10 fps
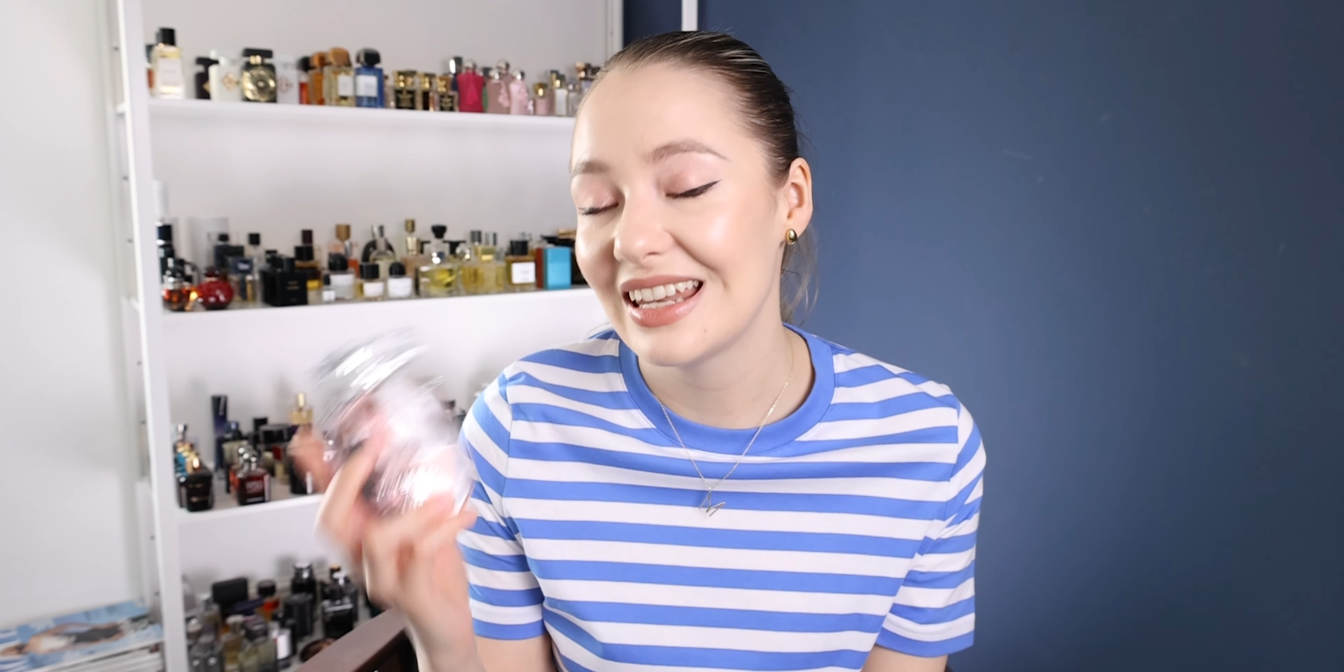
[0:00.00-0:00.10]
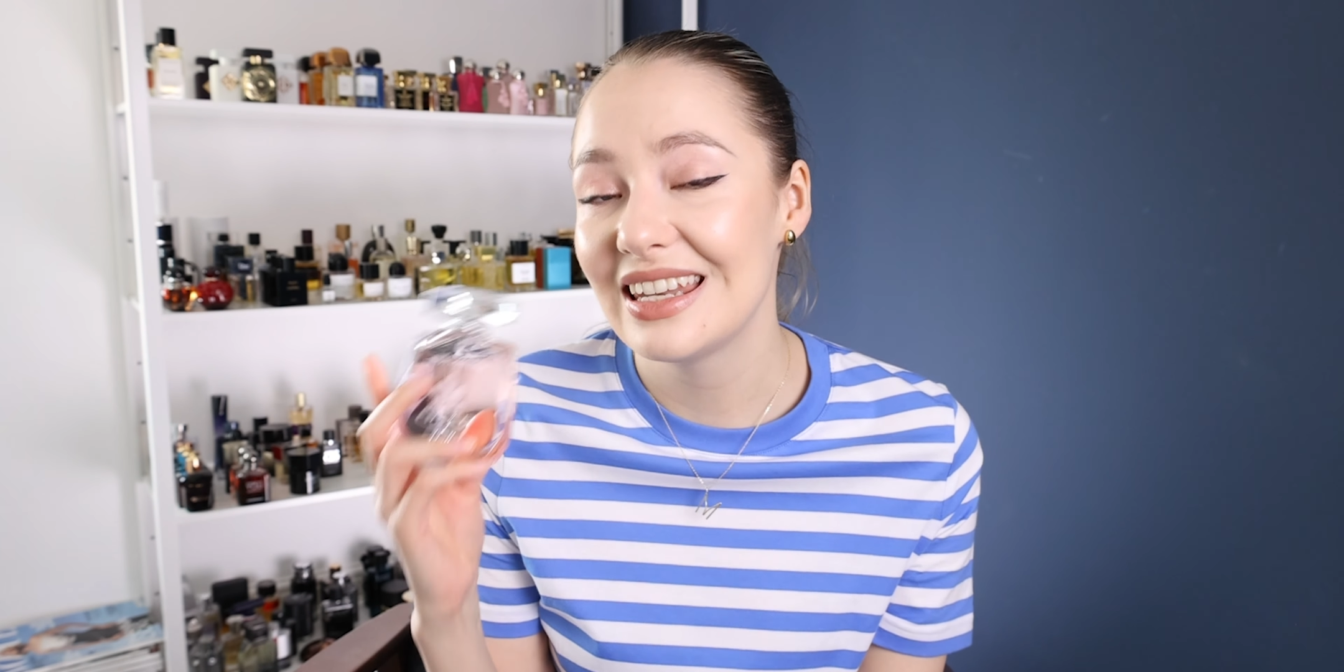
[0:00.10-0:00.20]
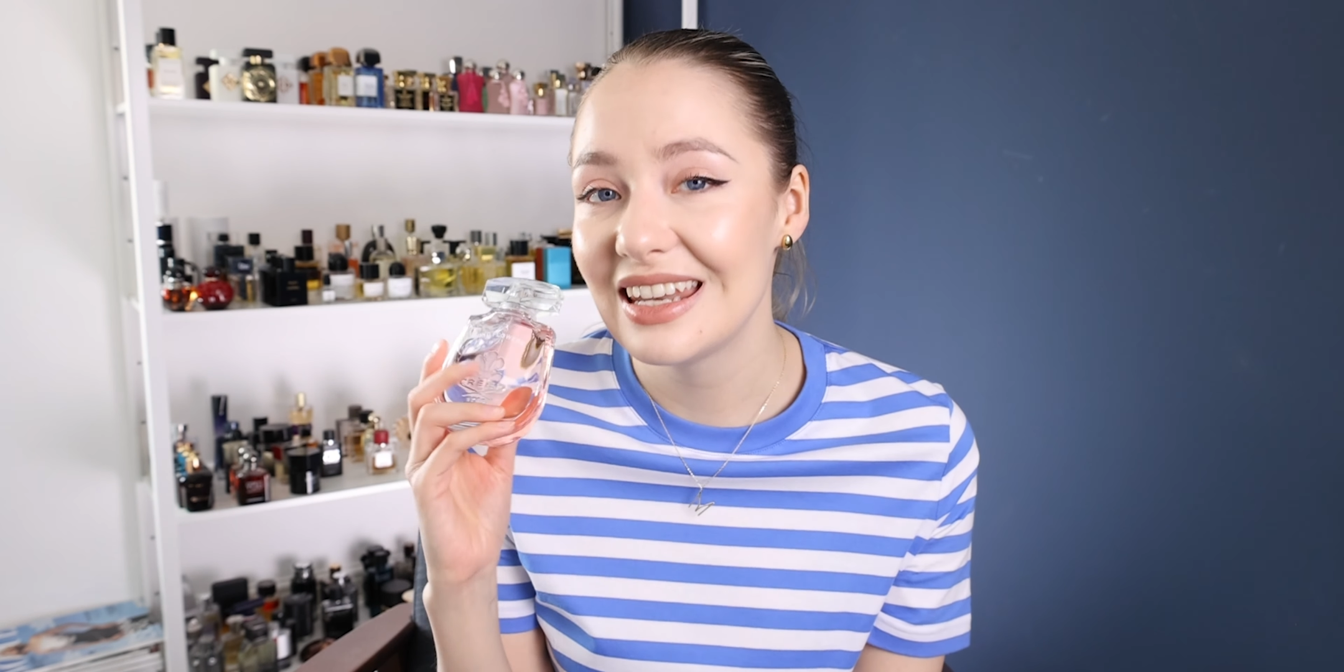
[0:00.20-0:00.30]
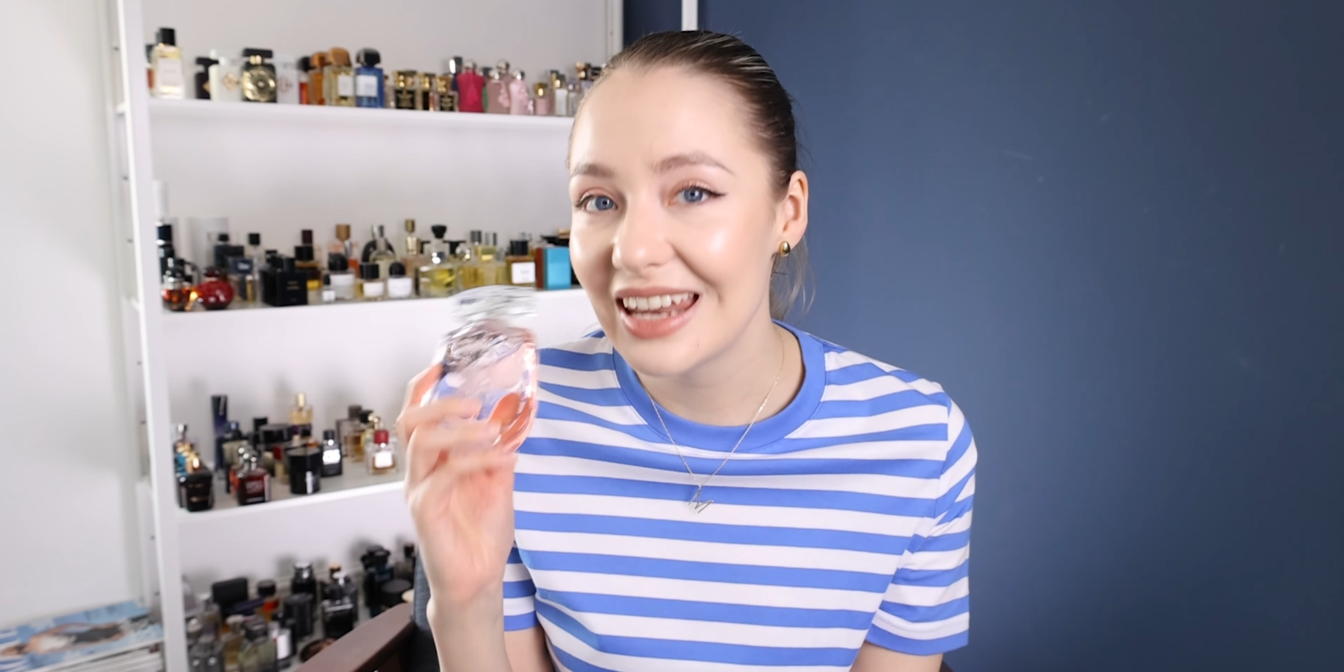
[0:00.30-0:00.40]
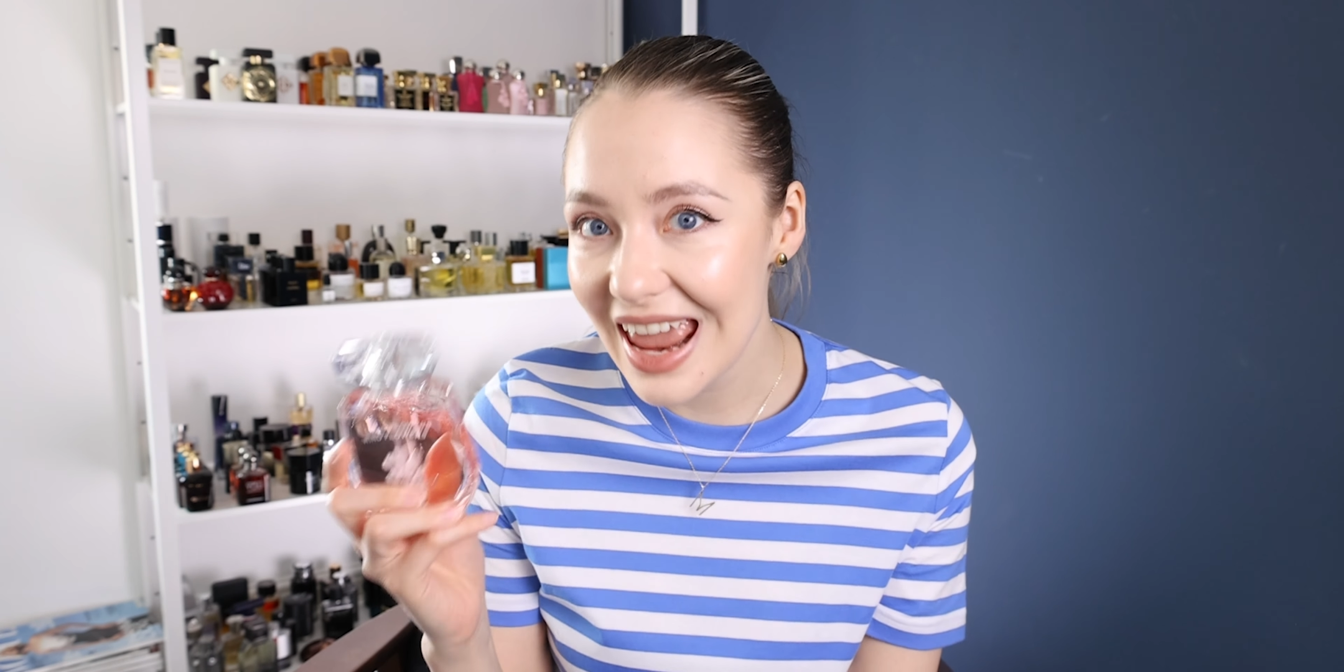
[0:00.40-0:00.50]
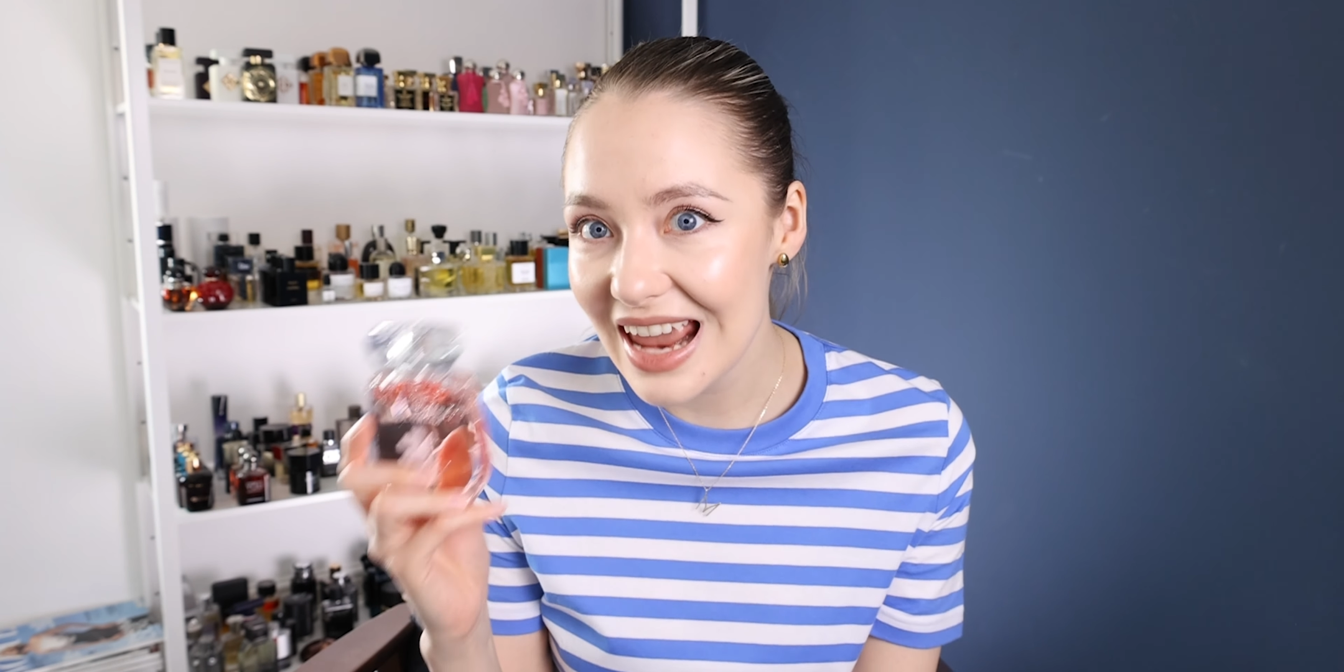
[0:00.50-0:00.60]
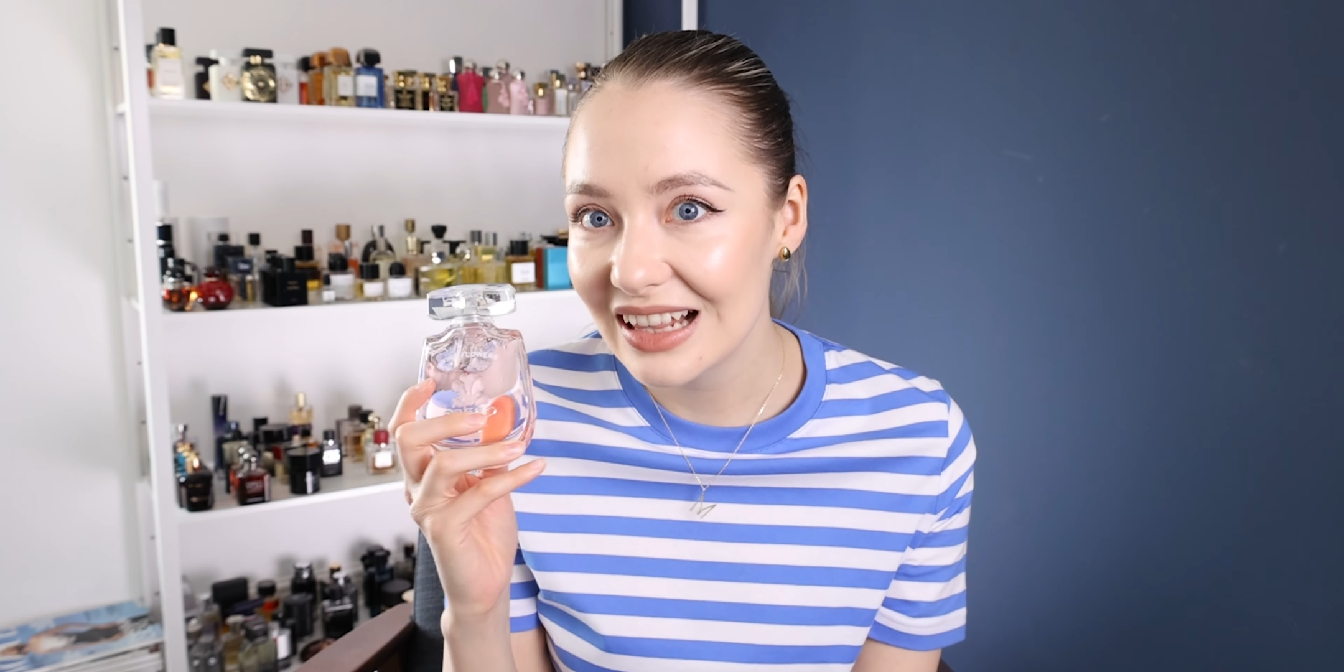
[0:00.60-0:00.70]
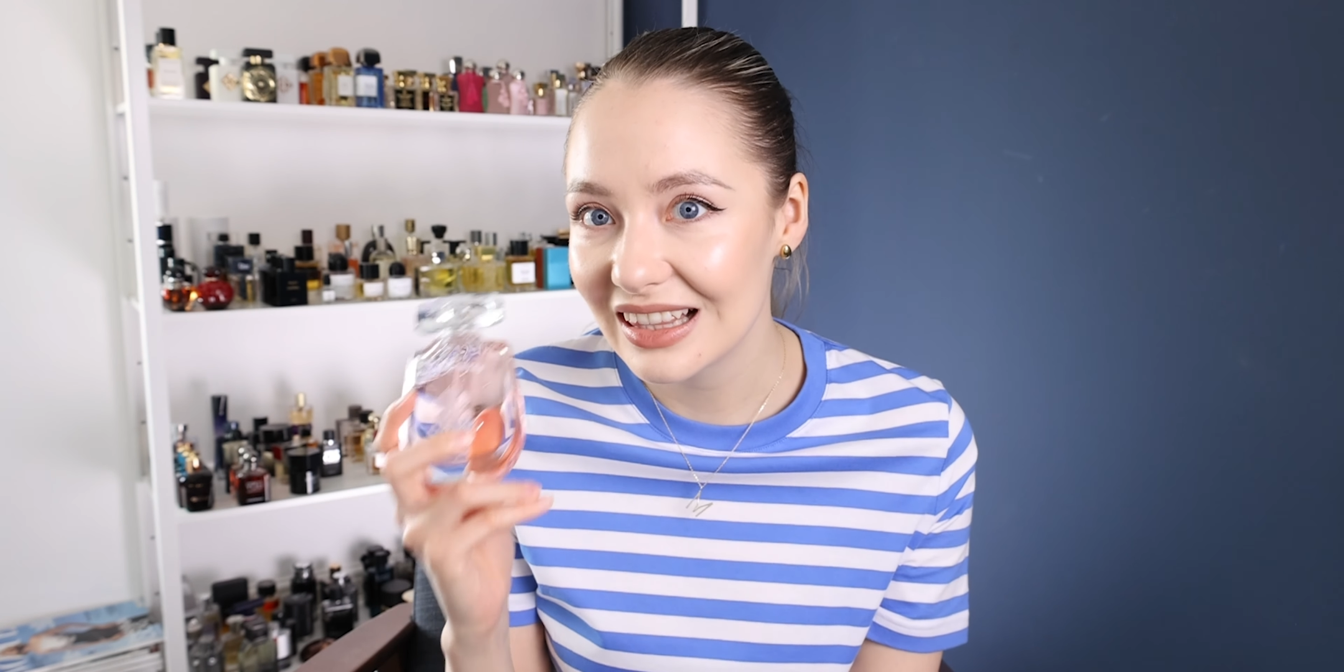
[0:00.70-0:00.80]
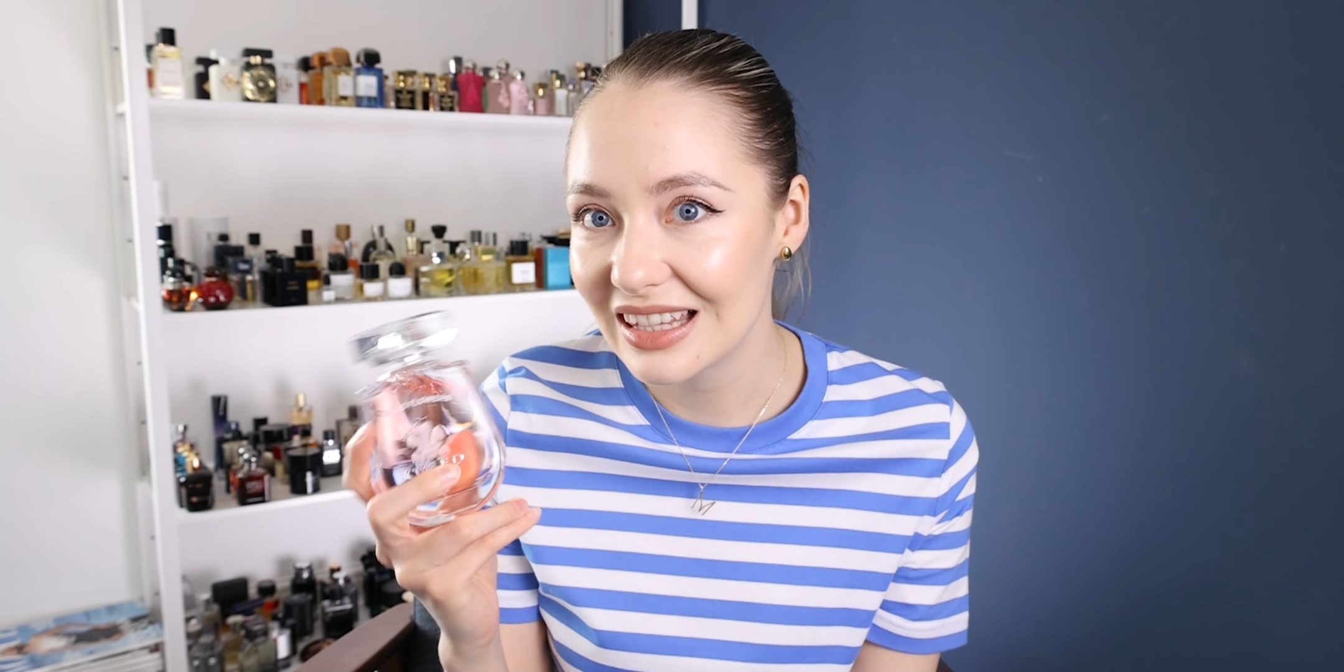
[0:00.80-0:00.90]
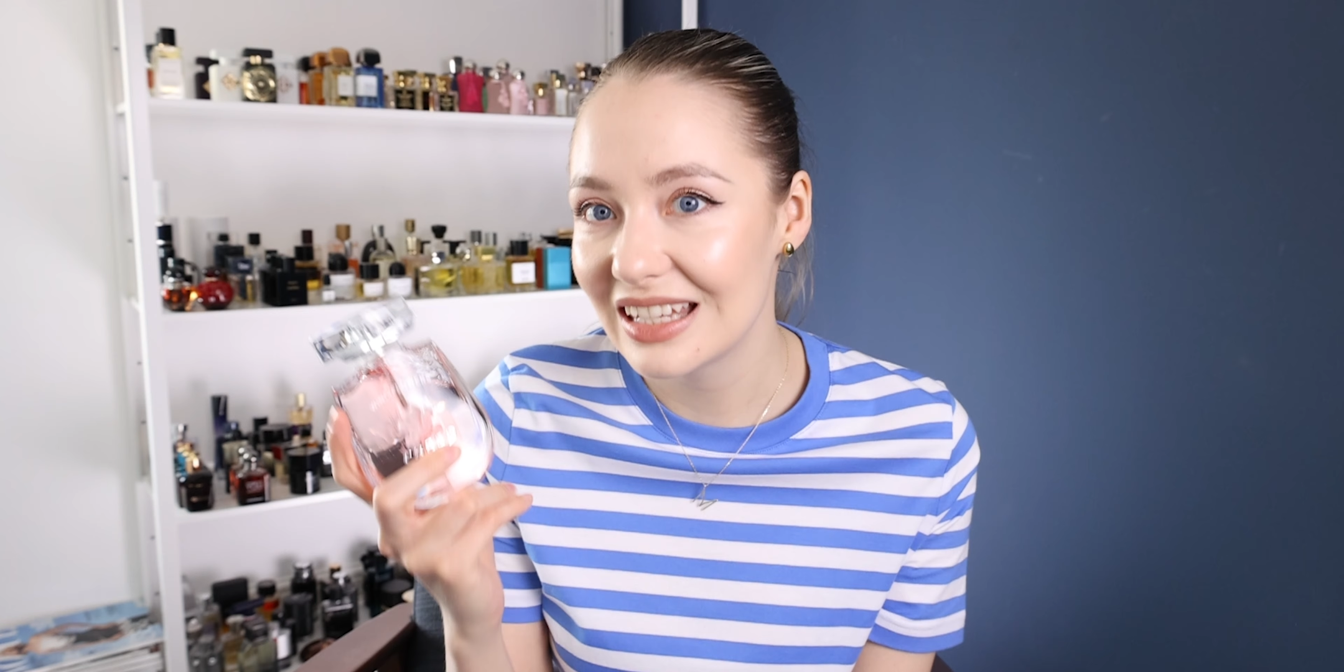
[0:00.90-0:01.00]

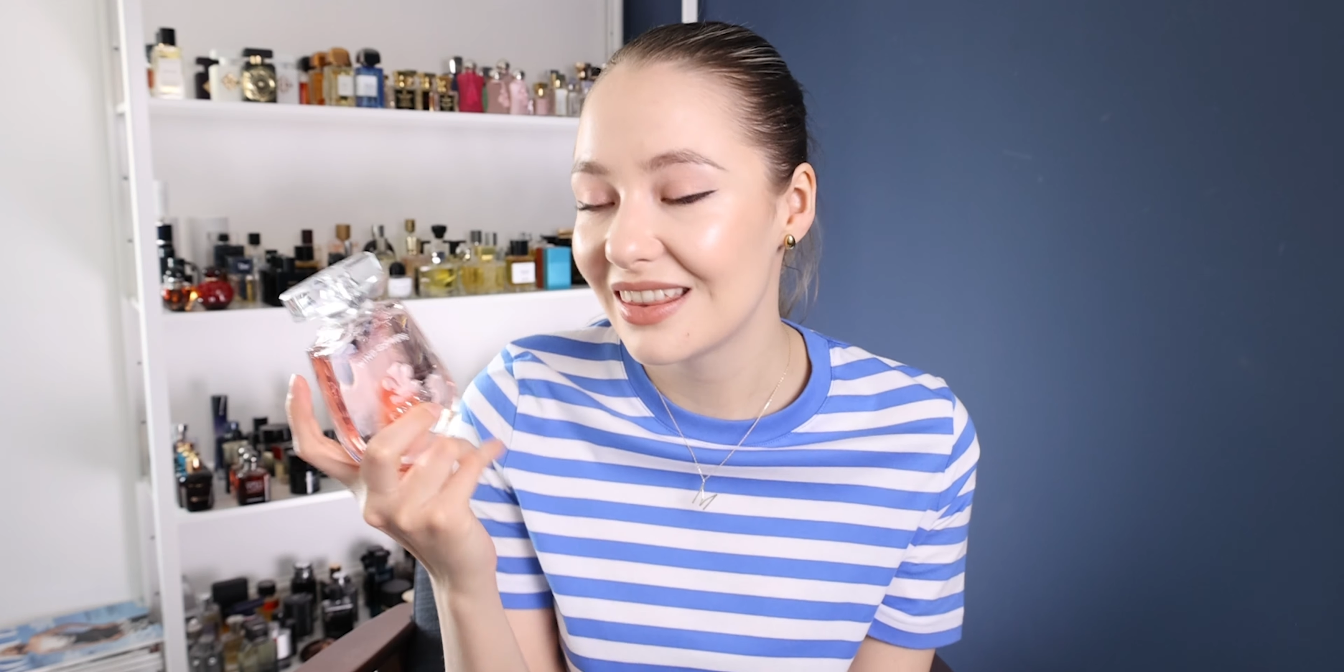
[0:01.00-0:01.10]
nailed